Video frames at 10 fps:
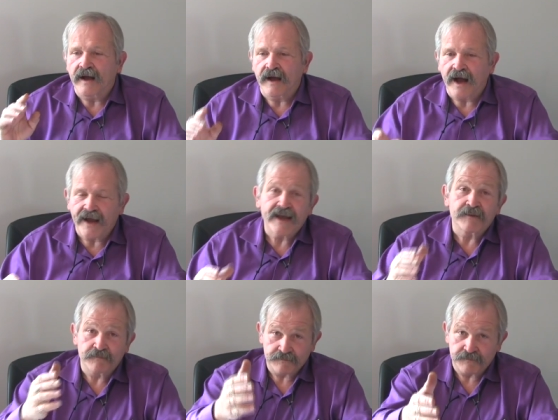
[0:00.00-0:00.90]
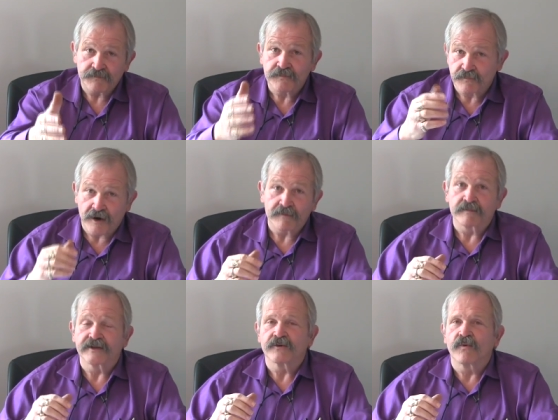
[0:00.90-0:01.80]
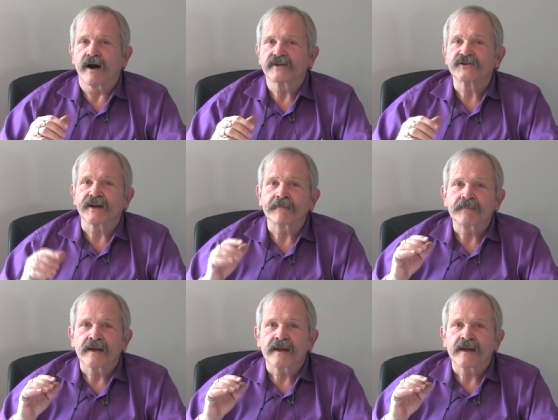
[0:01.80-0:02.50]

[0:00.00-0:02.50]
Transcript: I, and probably you watching,